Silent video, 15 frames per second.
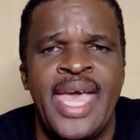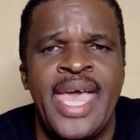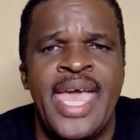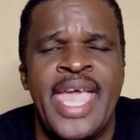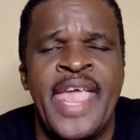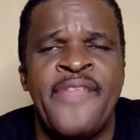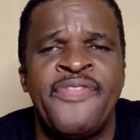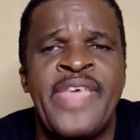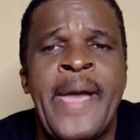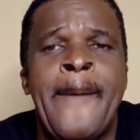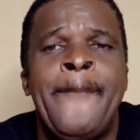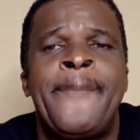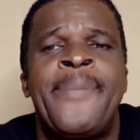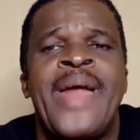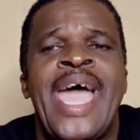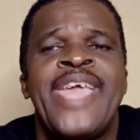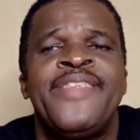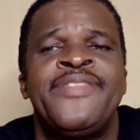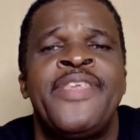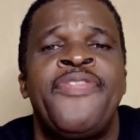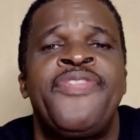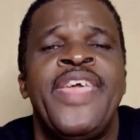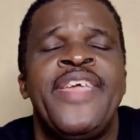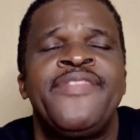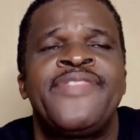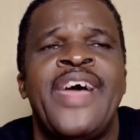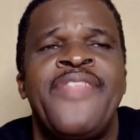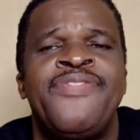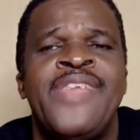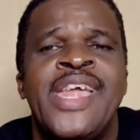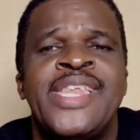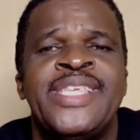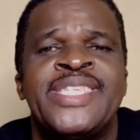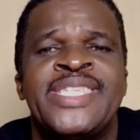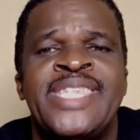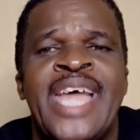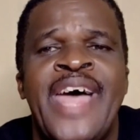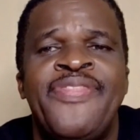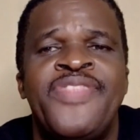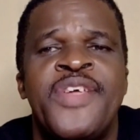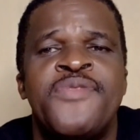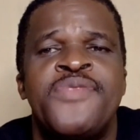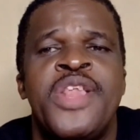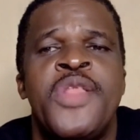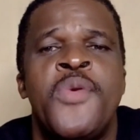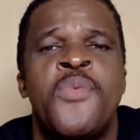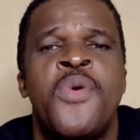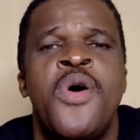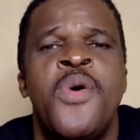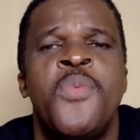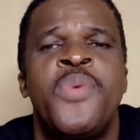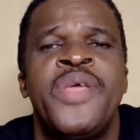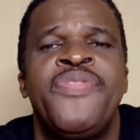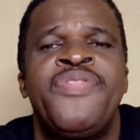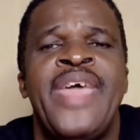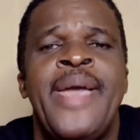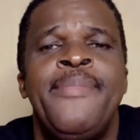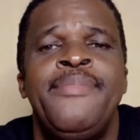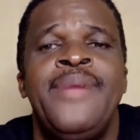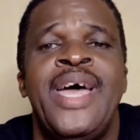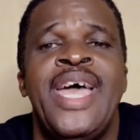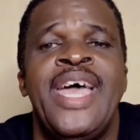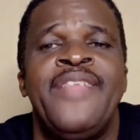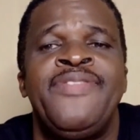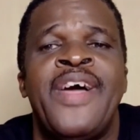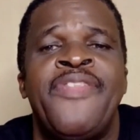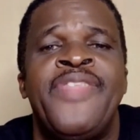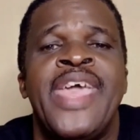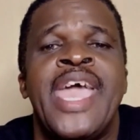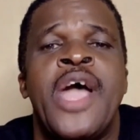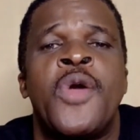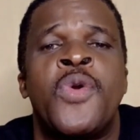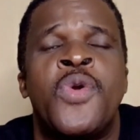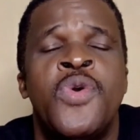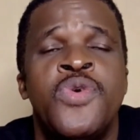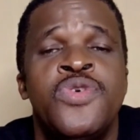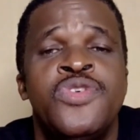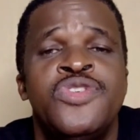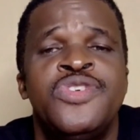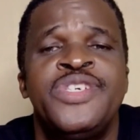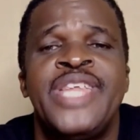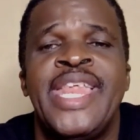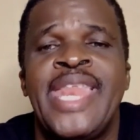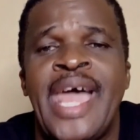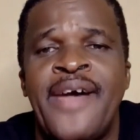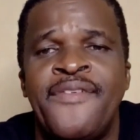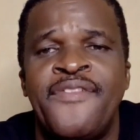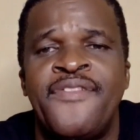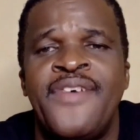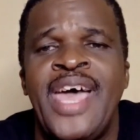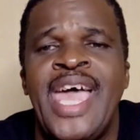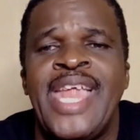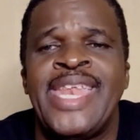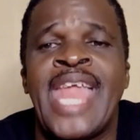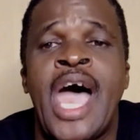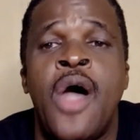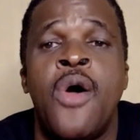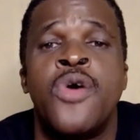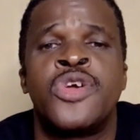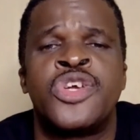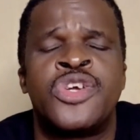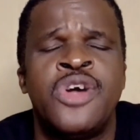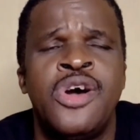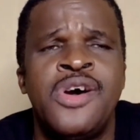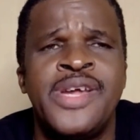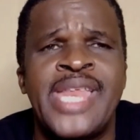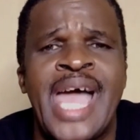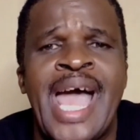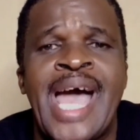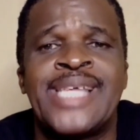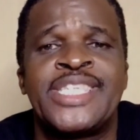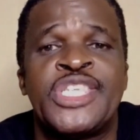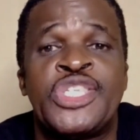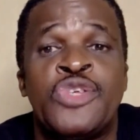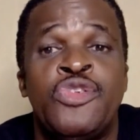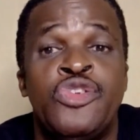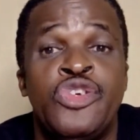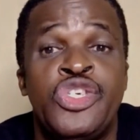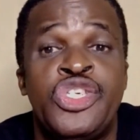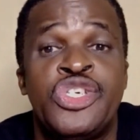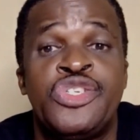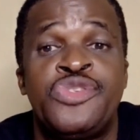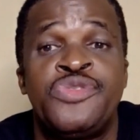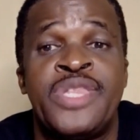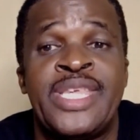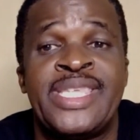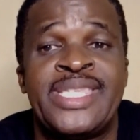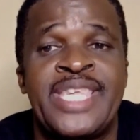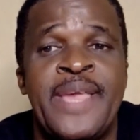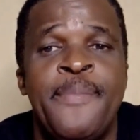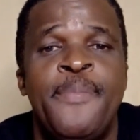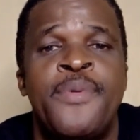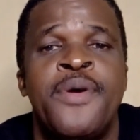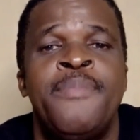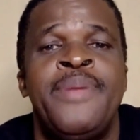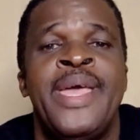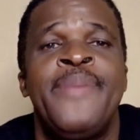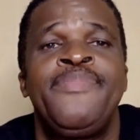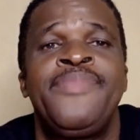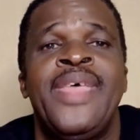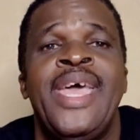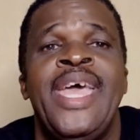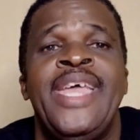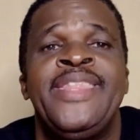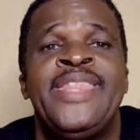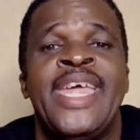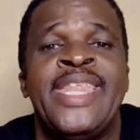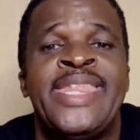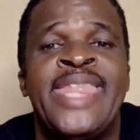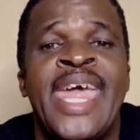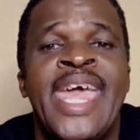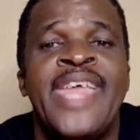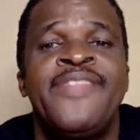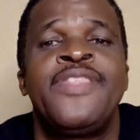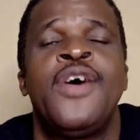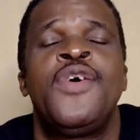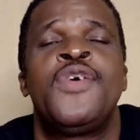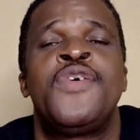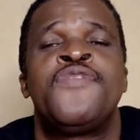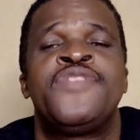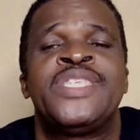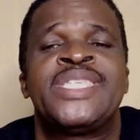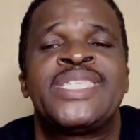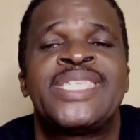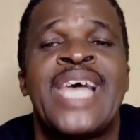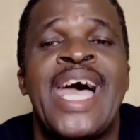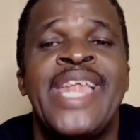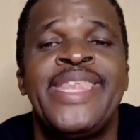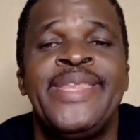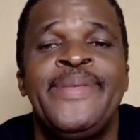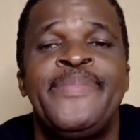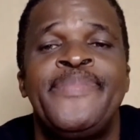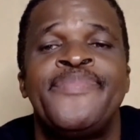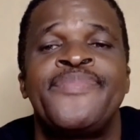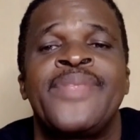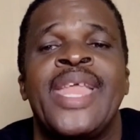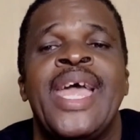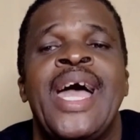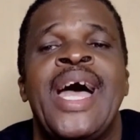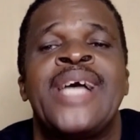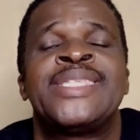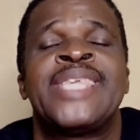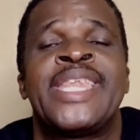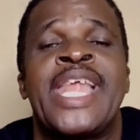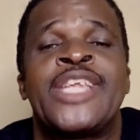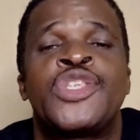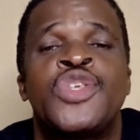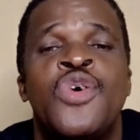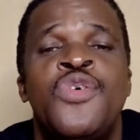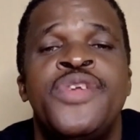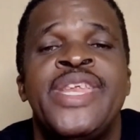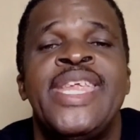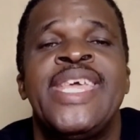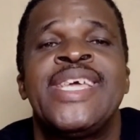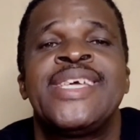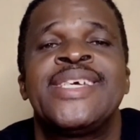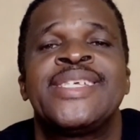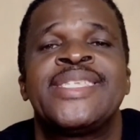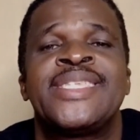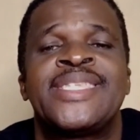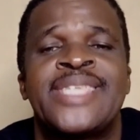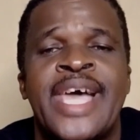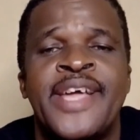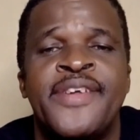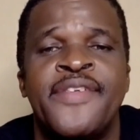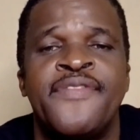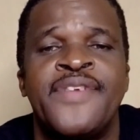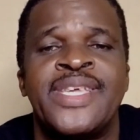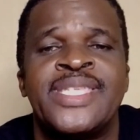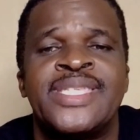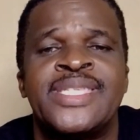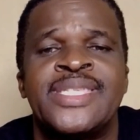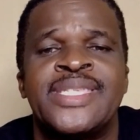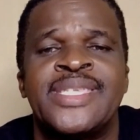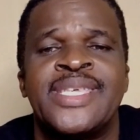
In their pride, they think that there is nothing really wrong with them, that they are good enough. Now, God has a solution to the sin problem: the death of his son as an atoning sacrifice.